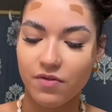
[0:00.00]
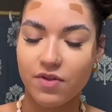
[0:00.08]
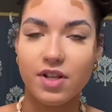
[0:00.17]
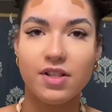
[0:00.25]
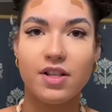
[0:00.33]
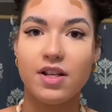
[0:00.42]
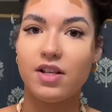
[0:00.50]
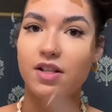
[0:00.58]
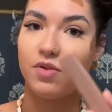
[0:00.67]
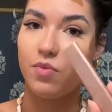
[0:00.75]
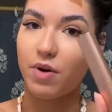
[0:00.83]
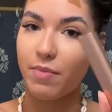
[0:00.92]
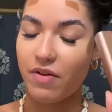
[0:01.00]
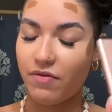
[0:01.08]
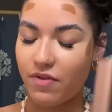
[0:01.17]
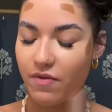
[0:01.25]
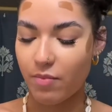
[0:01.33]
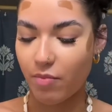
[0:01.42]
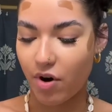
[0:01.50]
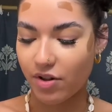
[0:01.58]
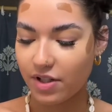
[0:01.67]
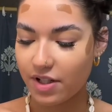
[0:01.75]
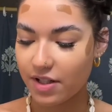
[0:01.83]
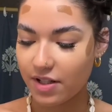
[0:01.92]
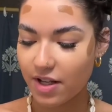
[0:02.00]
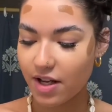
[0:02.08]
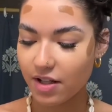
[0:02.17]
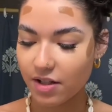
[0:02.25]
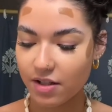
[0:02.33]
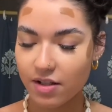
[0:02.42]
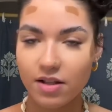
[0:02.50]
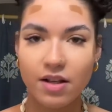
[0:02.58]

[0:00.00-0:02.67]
This is one of my favorite bronzing sticks.